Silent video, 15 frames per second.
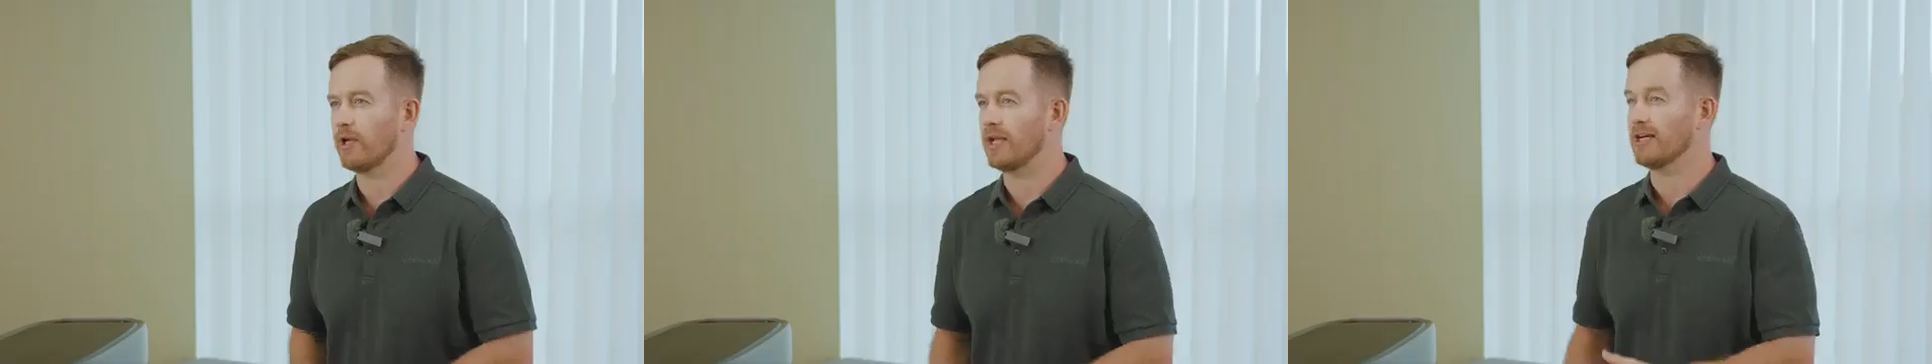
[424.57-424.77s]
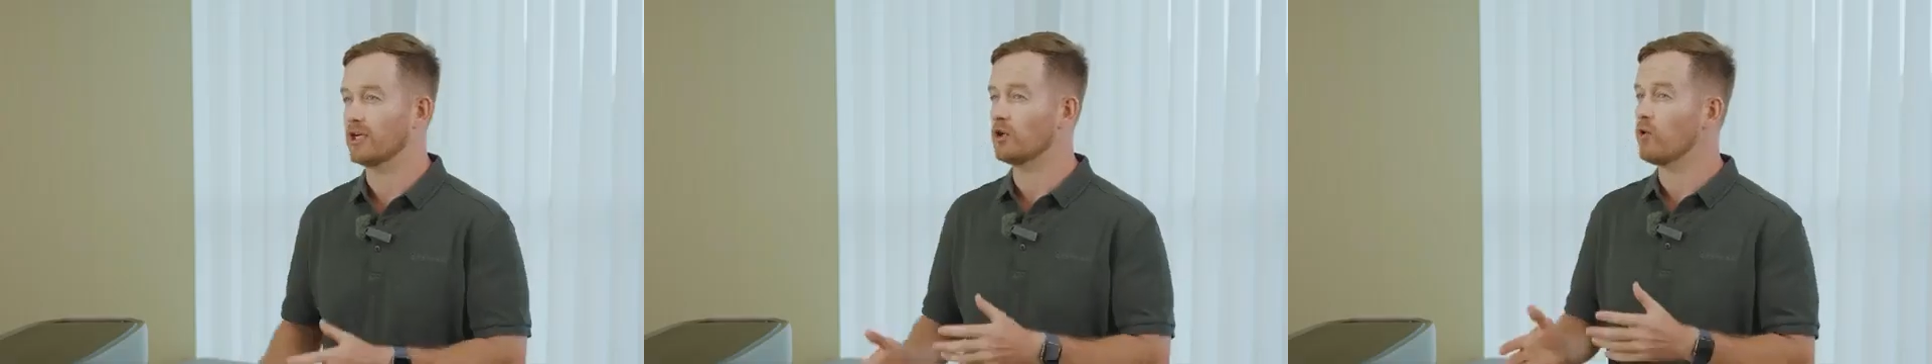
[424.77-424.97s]
in
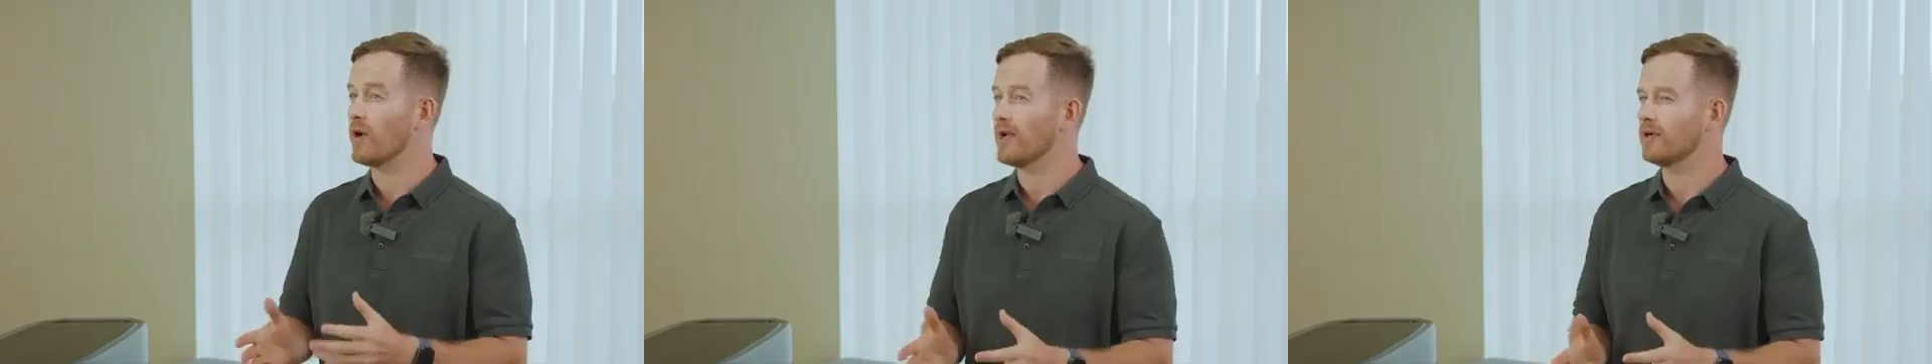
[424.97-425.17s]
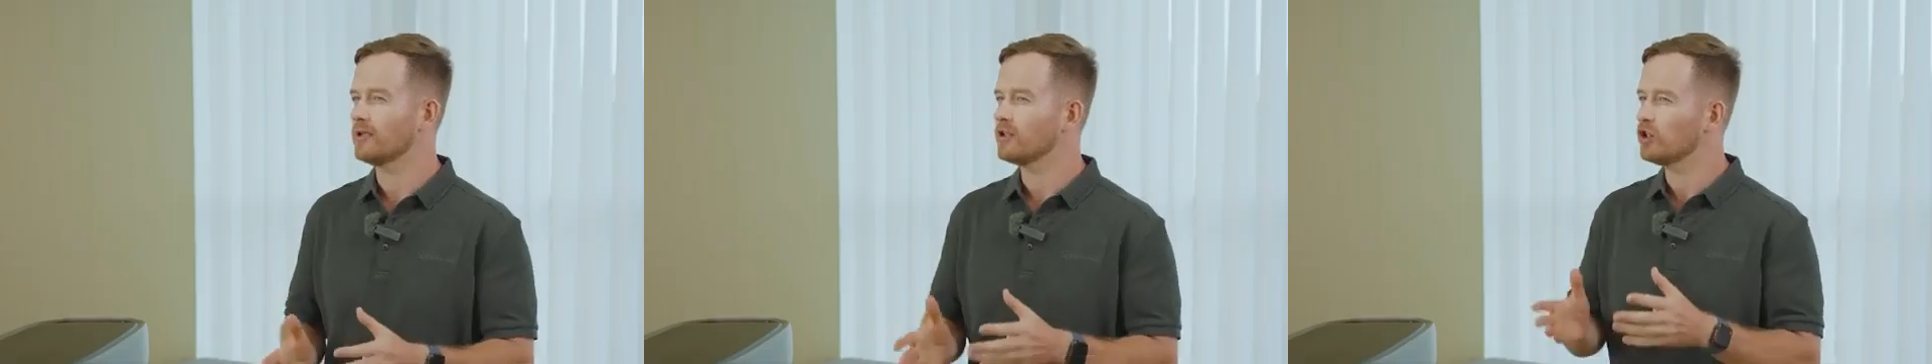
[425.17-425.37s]
a
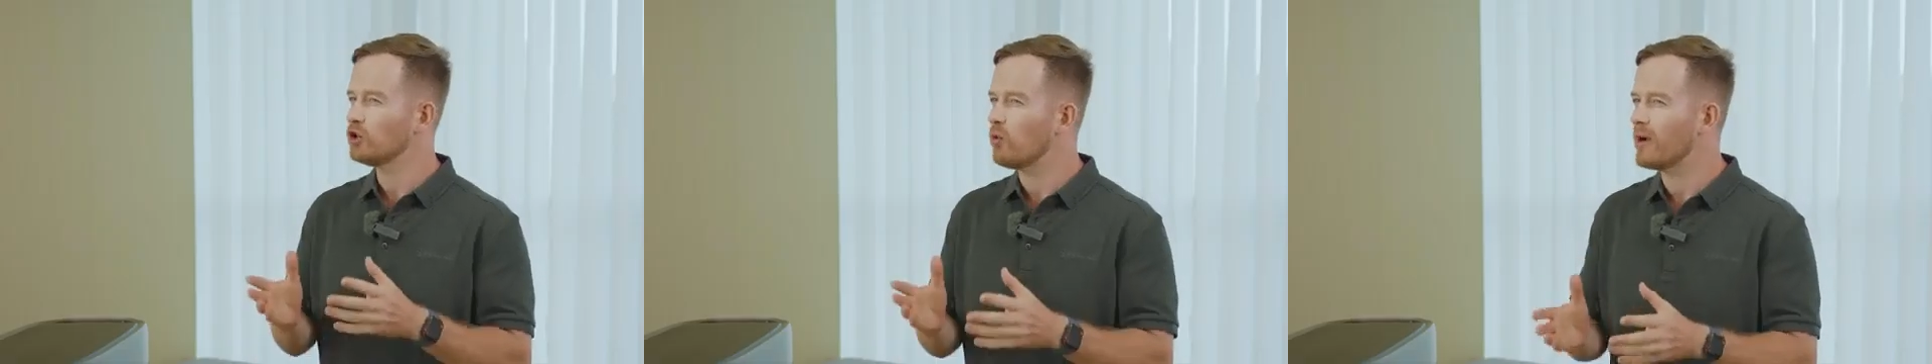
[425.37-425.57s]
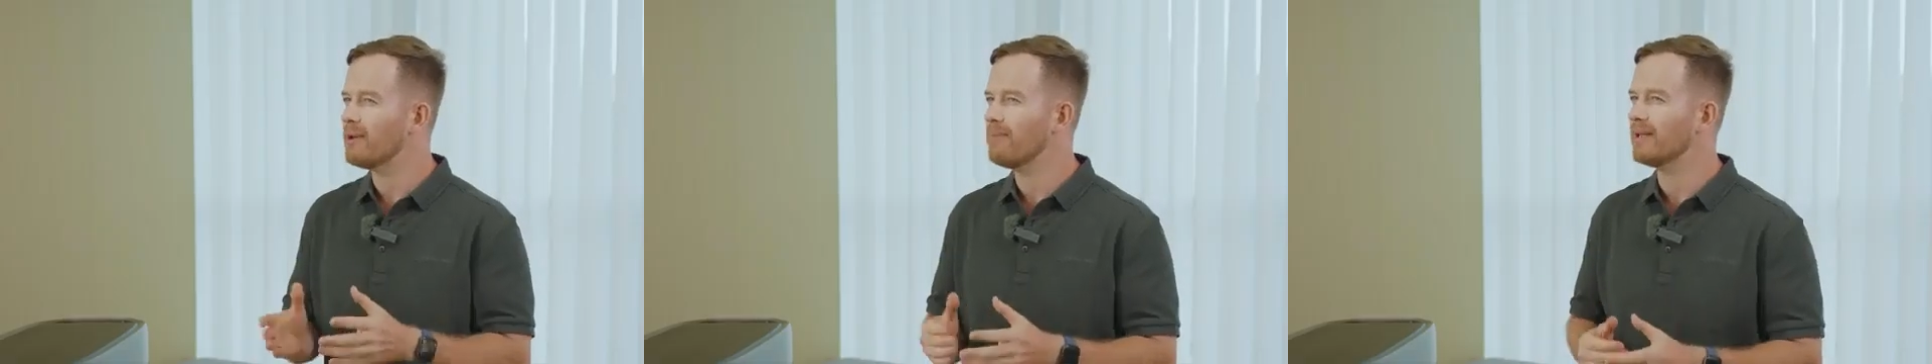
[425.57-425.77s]
quick
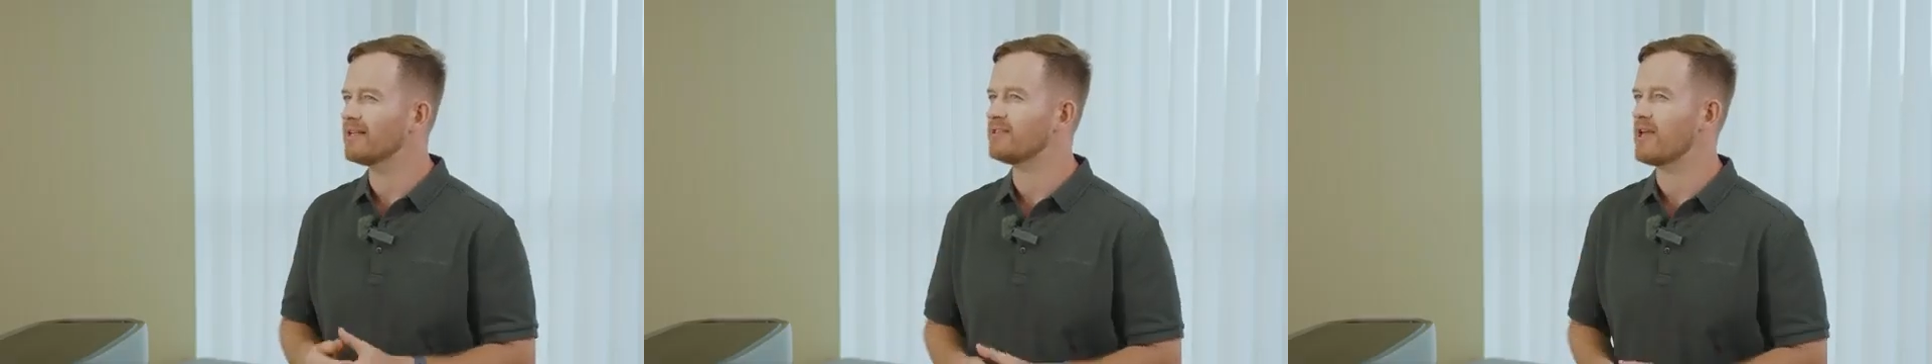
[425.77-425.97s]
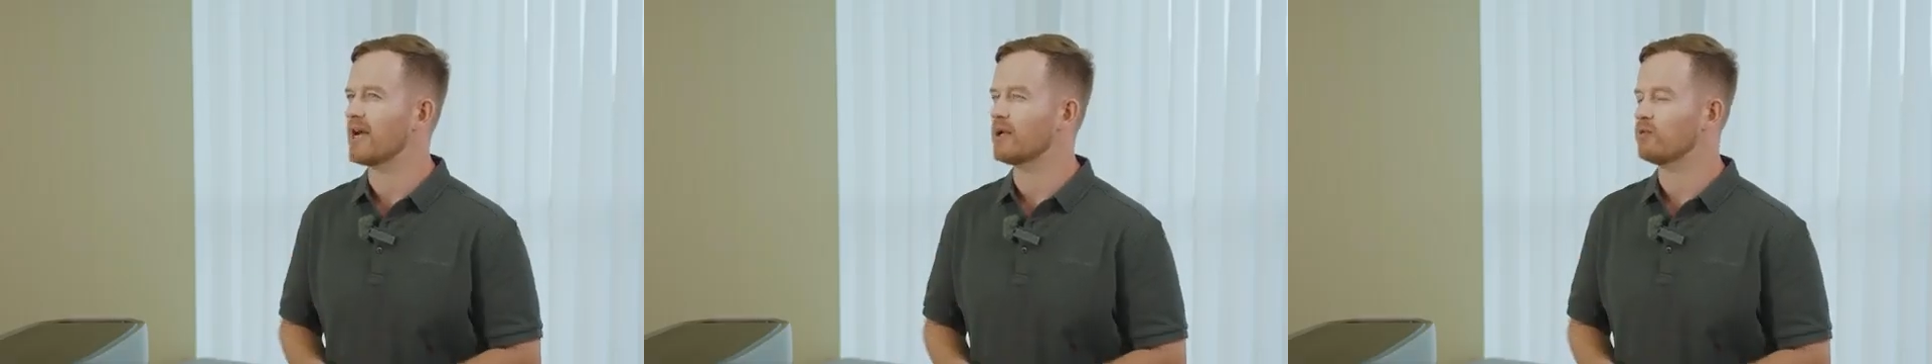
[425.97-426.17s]

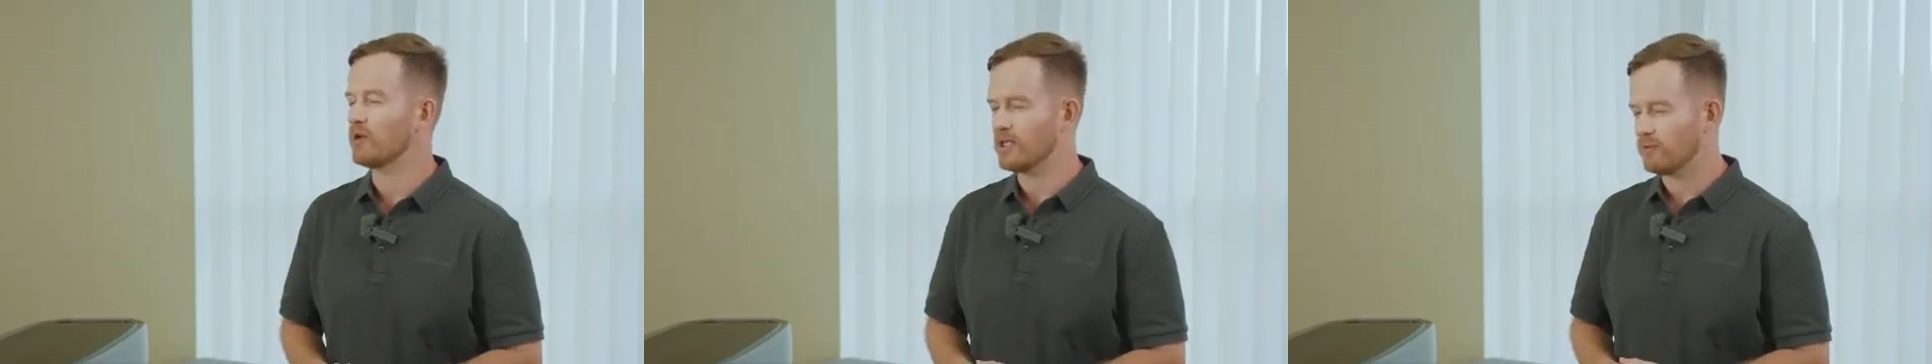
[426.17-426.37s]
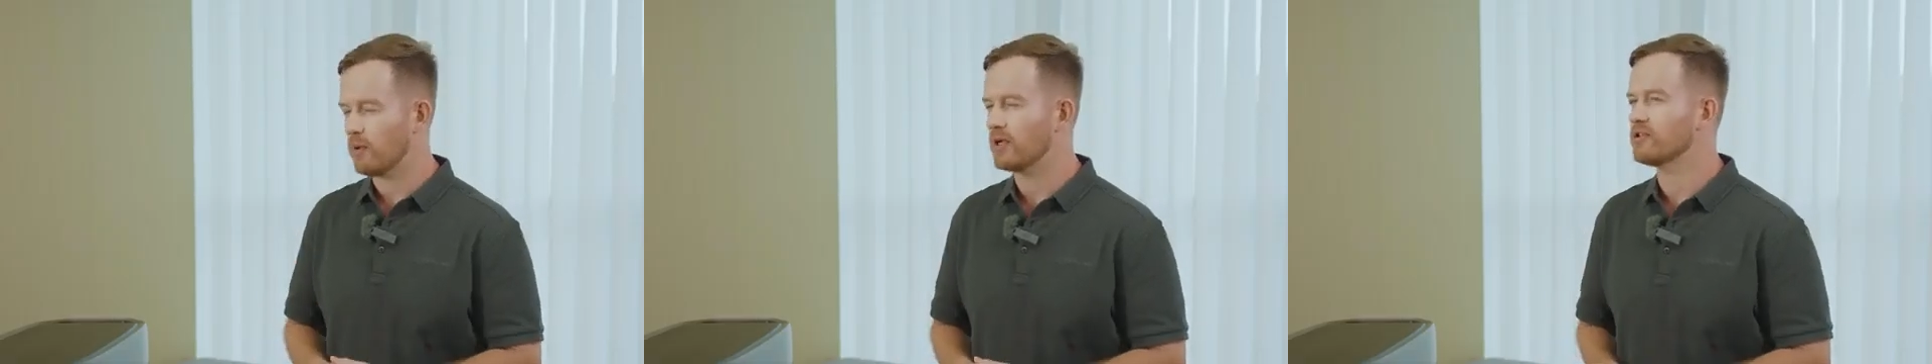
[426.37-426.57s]
20-millisecond
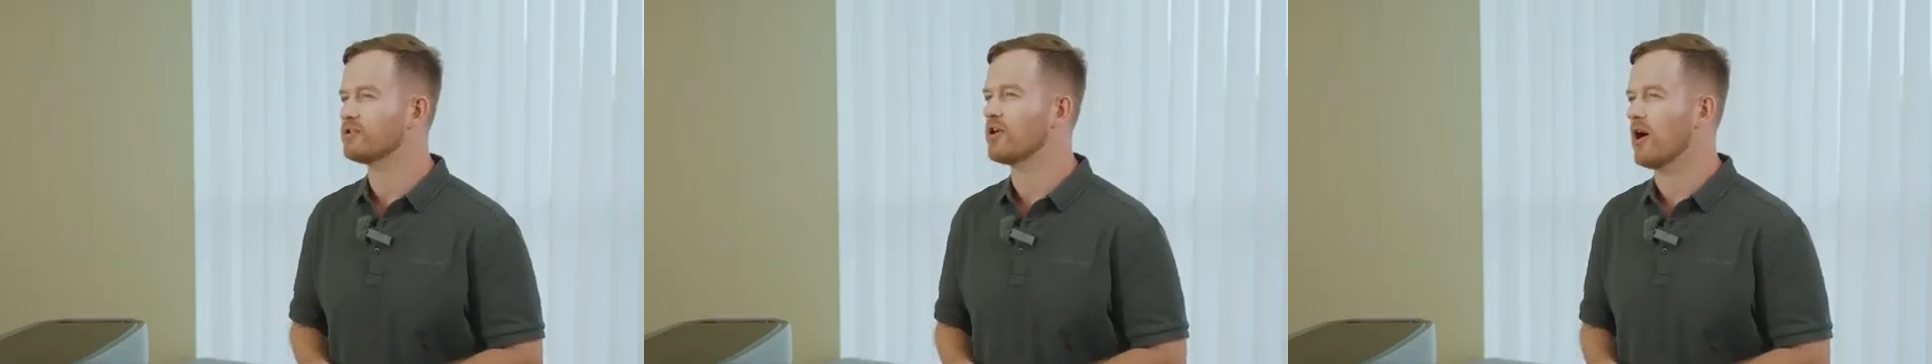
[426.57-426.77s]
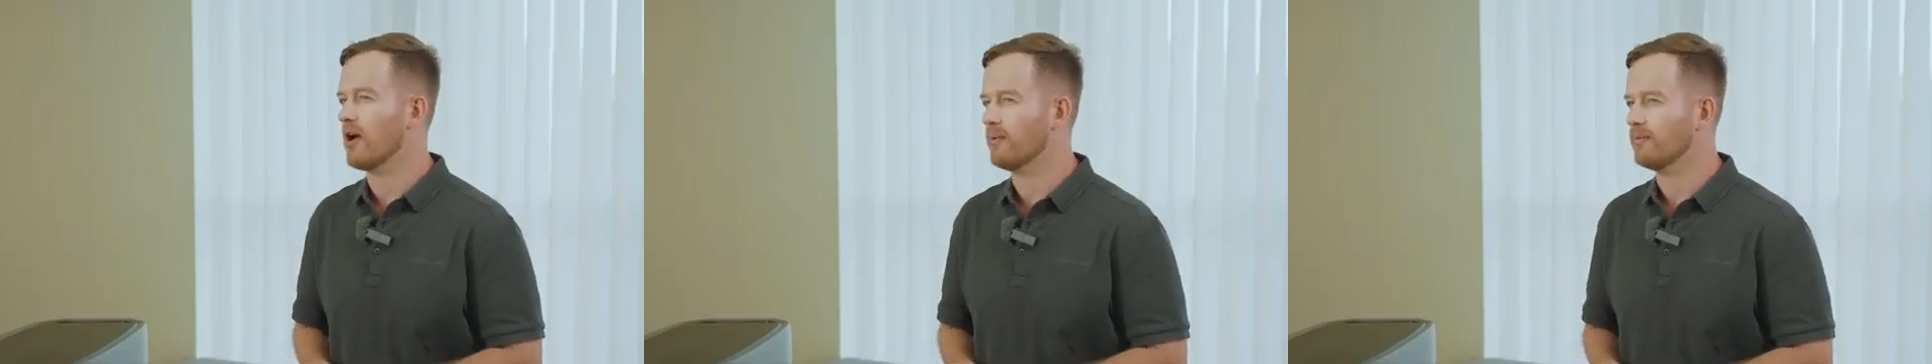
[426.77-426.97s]
response
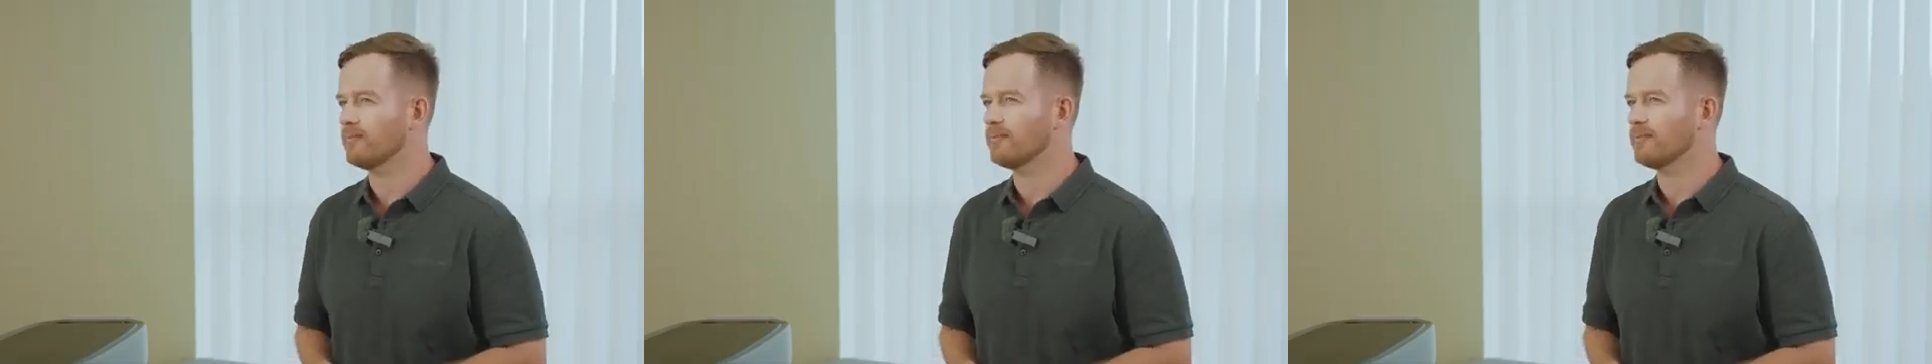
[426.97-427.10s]
time.